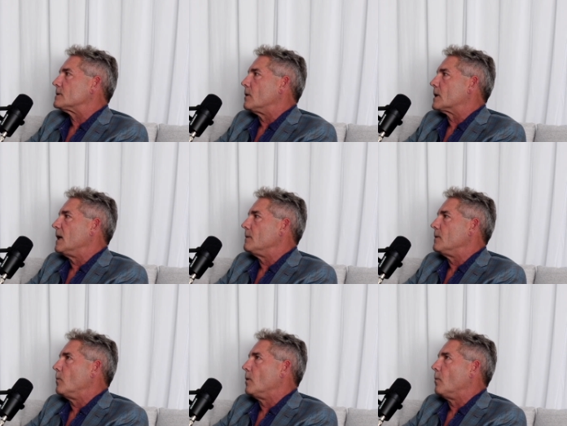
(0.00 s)
Okay,
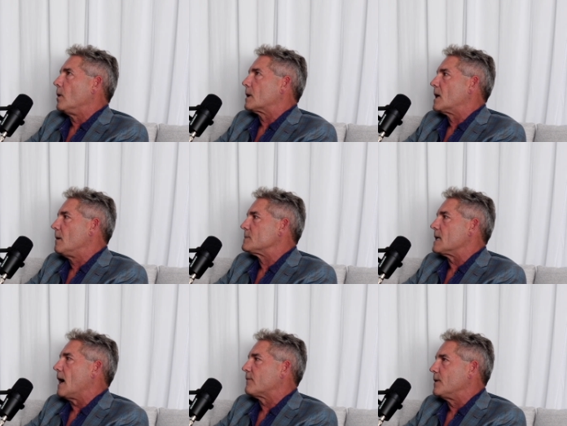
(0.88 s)
what comes
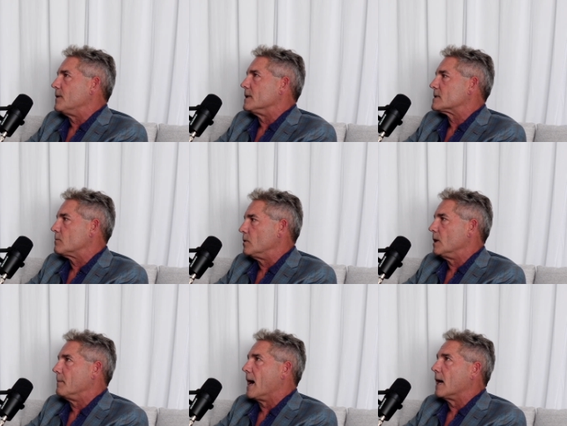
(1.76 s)
after this really
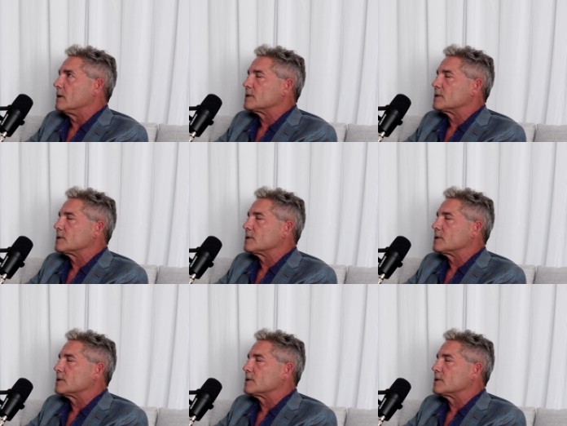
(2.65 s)
matters.